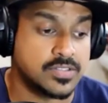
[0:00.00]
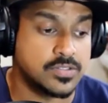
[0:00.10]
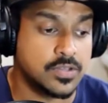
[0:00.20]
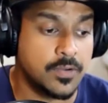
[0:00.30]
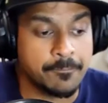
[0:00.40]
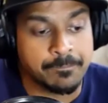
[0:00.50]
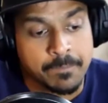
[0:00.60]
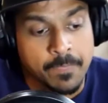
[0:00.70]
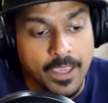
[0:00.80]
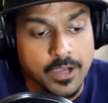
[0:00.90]
And so
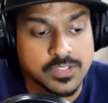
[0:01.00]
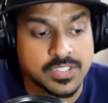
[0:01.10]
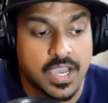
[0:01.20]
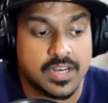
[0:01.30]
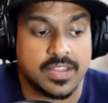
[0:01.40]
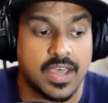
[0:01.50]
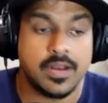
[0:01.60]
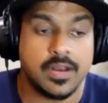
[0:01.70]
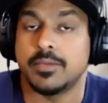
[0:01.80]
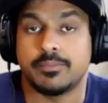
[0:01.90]
outside of
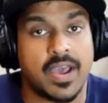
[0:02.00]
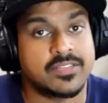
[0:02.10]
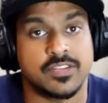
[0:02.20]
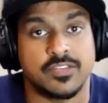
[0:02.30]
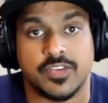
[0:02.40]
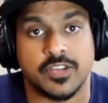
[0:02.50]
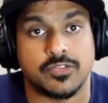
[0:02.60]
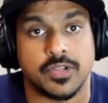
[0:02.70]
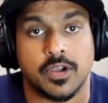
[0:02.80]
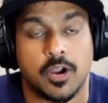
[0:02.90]
that, paths to
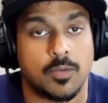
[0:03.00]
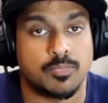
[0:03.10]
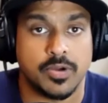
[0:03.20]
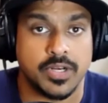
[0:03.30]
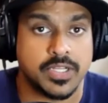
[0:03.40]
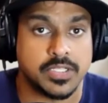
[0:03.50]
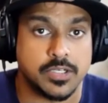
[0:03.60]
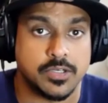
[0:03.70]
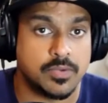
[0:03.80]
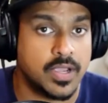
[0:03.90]
victory are pretty
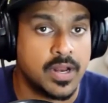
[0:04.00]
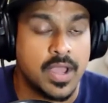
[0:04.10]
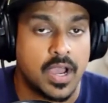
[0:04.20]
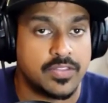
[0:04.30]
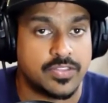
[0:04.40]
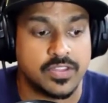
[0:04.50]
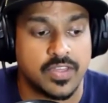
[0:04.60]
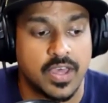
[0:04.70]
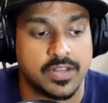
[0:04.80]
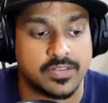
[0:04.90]
clear, right? I think
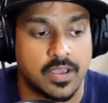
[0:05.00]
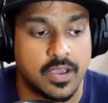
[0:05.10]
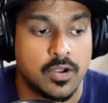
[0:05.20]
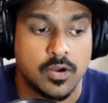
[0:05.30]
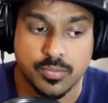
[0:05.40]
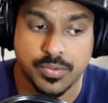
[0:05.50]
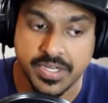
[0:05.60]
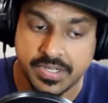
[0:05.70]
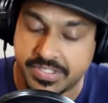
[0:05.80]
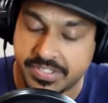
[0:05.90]
that
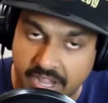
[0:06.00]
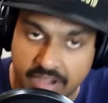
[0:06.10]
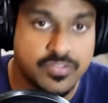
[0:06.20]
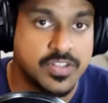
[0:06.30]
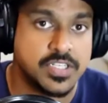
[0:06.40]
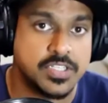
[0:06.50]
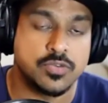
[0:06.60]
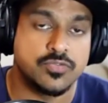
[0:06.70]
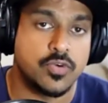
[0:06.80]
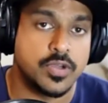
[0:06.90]
Reed definitely needs to
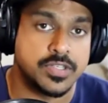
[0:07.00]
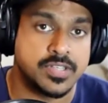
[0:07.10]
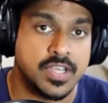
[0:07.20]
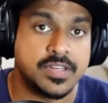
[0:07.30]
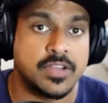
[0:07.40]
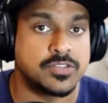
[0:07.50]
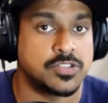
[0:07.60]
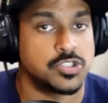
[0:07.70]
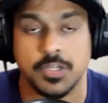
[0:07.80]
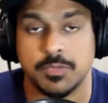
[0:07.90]
avoid the takedown.
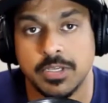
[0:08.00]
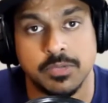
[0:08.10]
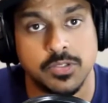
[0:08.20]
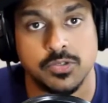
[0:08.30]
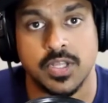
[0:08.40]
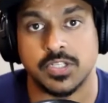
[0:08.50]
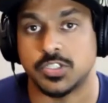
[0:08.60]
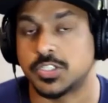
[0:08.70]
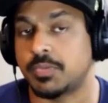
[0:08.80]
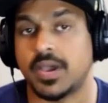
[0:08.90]
She's going to be able to do that
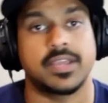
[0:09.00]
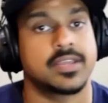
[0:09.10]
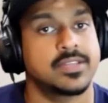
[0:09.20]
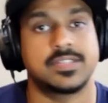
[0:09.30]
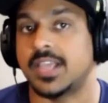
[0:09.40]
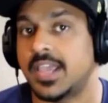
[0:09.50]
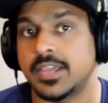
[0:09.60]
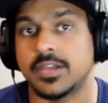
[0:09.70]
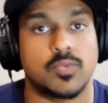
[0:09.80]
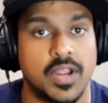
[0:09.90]
just by staying
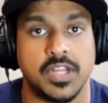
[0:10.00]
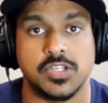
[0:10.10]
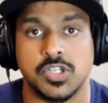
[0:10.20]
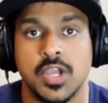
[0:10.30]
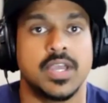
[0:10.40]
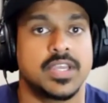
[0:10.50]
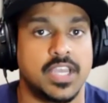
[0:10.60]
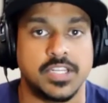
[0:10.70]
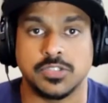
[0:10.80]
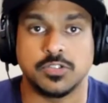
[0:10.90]
at range,
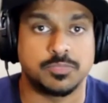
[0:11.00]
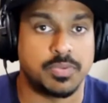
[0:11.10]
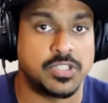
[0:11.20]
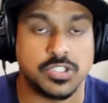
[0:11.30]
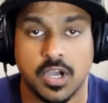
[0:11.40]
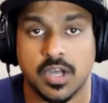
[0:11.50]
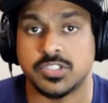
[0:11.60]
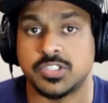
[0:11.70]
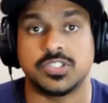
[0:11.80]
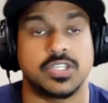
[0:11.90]
gauging those big
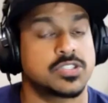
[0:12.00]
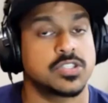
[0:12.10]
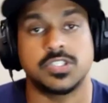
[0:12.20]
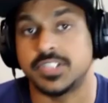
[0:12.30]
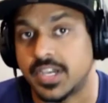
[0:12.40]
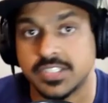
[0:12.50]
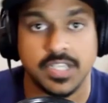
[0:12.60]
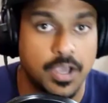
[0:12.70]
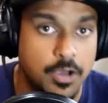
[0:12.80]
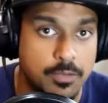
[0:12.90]
shots. She's got such nice
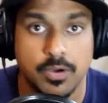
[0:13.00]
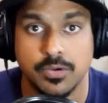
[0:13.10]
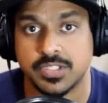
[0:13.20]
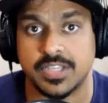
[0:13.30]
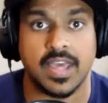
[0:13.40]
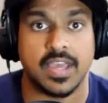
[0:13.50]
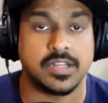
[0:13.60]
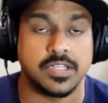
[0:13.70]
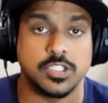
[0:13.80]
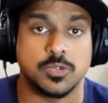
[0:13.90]
elbows that
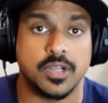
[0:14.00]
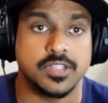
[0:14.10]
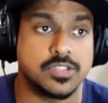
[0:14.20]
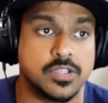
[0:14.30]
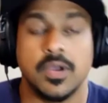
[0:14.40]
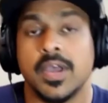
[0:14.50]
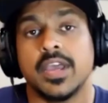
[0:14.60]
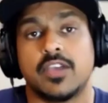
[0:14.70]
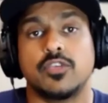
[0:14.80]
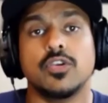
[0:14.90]
clinch work. And so
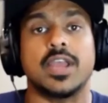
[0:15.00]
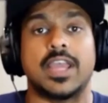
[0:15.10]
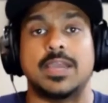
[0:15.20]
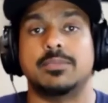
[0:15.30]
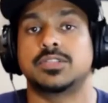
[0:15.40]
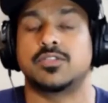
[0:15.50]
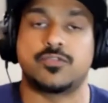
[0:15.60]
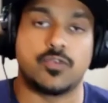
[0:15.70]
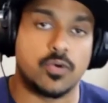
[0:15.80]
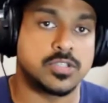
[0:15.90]
if you're able to
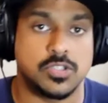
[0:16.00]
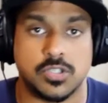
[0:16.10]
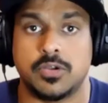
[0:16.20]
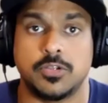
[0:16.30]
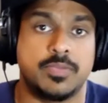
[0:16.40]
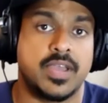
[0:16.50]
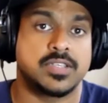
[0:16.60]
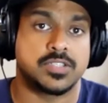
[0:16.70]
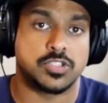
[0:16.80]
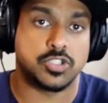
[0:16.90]
force Sijara
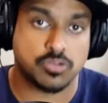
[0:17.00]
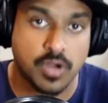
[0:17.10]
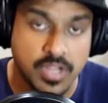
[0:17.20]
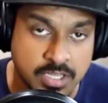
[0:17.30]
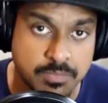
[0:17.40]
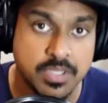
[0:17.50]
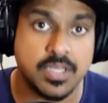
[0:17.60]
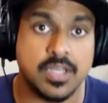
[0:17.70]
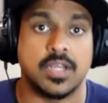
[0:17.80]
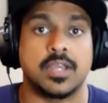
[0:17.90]
Eubanks to strike in the
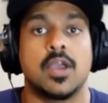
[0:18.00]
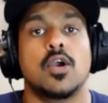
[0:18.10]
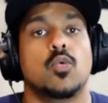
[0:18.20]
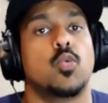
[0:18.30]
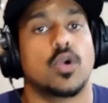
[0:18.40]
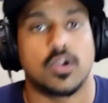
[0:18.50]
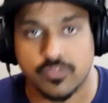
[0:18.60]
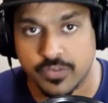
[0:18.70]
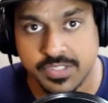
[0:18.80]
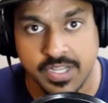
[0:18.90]
beginning, work
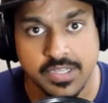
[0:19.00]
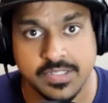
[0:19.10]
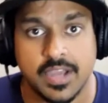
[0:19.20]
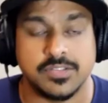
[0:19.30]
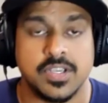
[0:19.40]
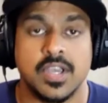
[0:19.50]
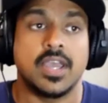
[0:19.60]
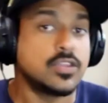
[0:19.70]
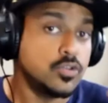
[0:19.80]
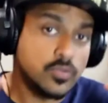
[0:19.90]
for takedowns,
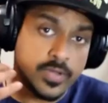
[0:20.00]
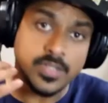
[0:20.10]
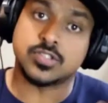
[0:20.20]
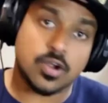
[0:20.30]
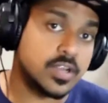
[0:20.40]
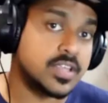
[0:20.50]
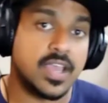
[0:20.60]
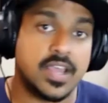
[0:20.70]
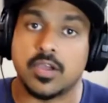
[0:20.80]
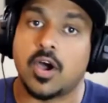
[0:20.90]
you can start
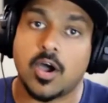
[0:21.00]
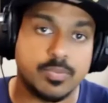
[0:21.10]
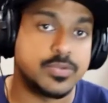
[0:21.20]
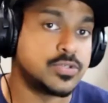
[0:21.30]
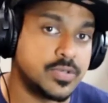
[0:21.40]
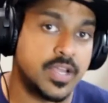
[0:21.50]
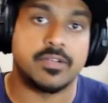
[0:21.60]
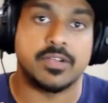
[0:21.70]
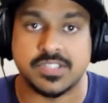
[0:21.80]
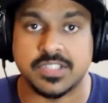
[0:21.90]
getting opportune
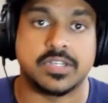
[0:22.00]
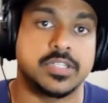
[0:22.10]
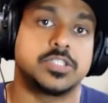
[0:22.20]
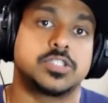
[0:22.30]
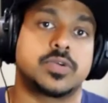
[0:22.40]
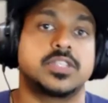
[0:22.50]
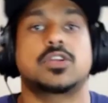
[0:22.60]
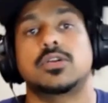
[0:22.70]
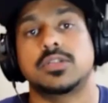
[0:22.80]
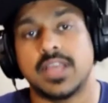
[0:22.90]
areas in the clinch, right?
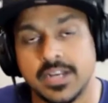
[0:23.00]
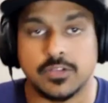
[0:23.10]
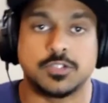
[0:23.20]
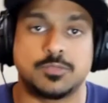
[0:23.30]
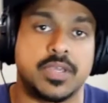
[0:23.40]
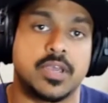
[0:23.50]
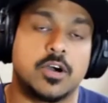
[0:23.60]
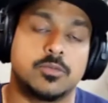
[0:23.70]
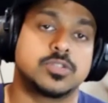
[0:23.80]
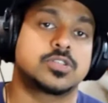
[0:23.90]
Start landing those big
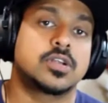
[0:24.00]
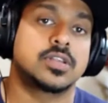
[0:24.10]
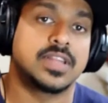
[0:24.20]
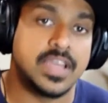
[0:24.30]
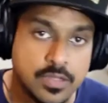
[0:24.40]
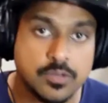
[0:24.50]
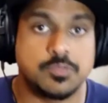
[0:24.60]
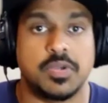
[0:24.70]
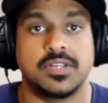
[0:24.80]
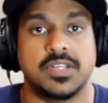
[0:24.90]
elbows, start landing those
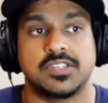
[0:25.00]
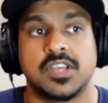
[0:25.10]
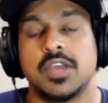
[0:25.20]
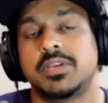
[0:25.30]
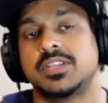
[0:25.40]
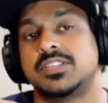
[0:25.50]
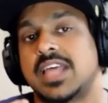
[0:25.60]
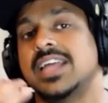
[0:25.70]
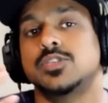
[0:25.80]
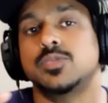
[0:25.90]
big knees, because
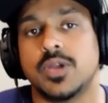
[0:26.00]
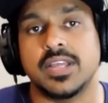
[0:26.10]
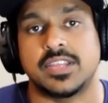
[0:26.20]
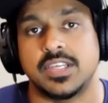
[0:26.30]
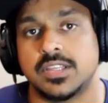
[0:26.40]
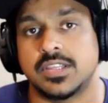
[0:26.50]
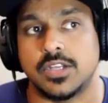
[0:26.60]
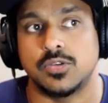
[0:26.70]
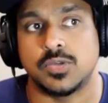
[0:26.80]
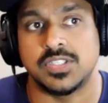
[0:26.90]
that's where I think
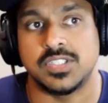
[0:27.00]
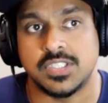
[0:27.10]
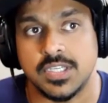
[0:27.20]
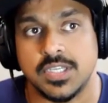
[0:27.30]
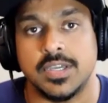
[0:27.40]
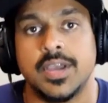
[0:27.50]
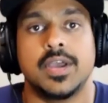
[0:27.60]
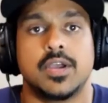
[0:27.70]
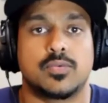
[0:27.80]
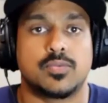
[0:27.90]
that you can see
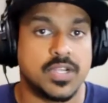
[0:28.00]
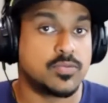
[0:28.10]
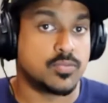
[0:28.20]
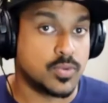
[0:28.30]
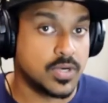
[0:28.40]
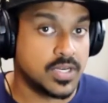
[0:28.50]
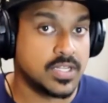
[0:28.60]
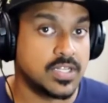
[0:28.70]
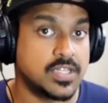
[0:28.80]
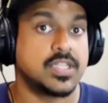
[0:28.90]
Reed
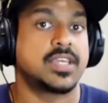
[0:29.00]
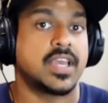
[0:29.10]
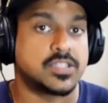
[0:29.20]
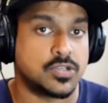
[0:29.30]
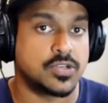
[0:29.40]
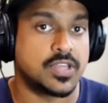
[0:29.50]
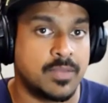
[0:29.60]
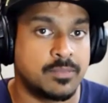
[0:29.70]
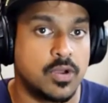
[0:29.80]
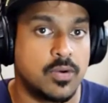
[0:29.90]
really gets her
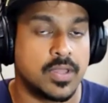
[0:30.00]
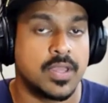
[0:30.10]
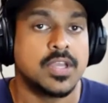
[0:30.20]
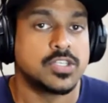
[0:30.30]
game going.